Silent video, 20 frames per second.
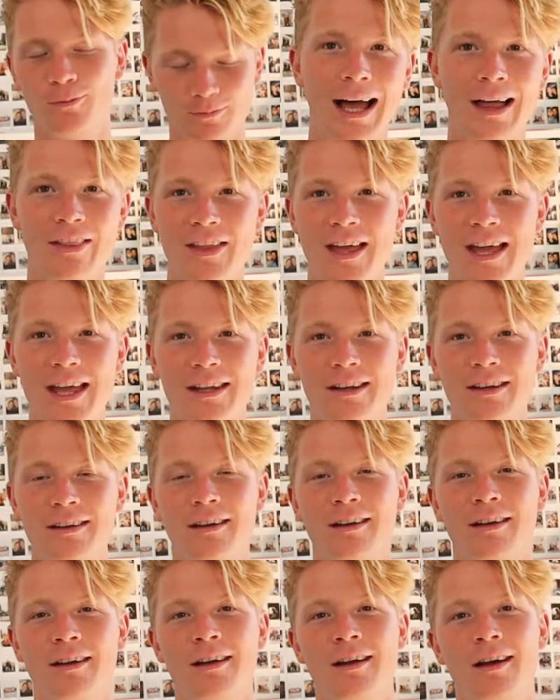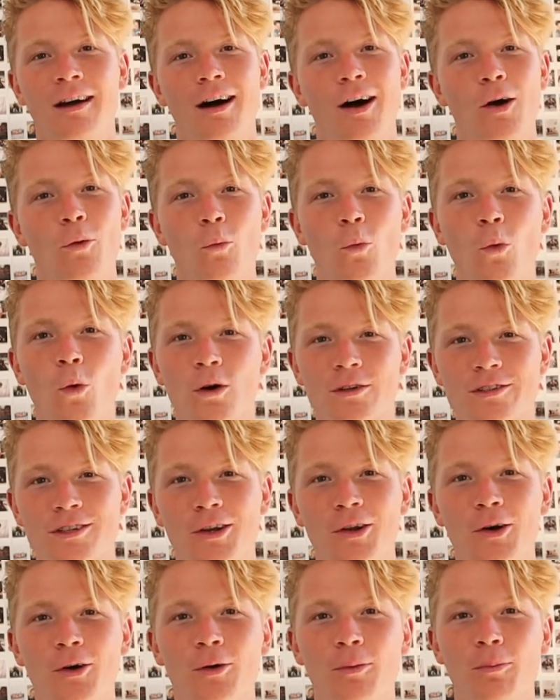And then I walked
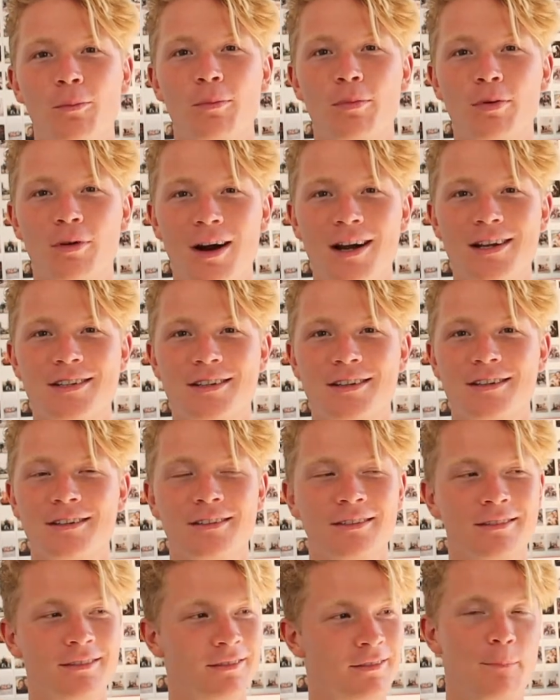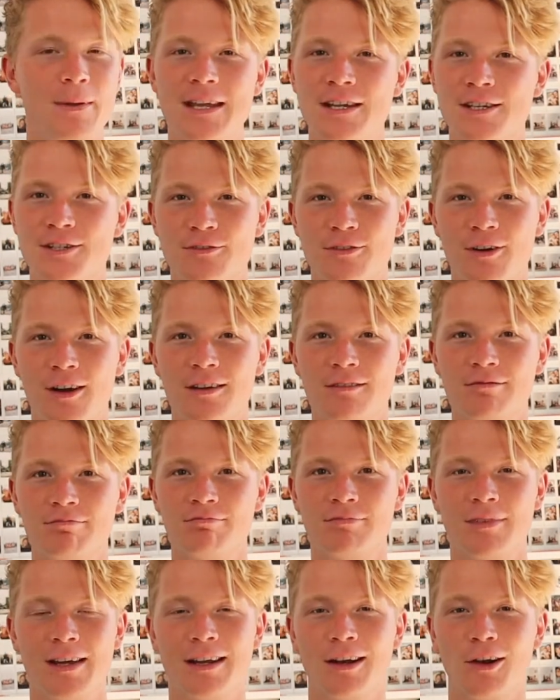along Brighton beachfront
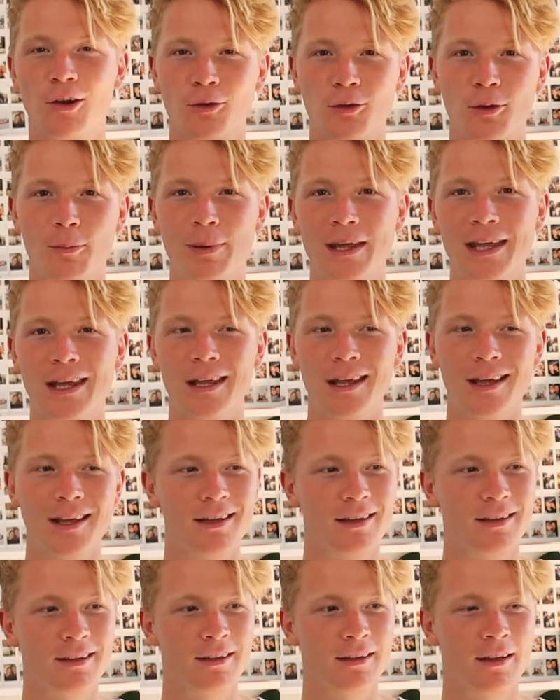and along the pier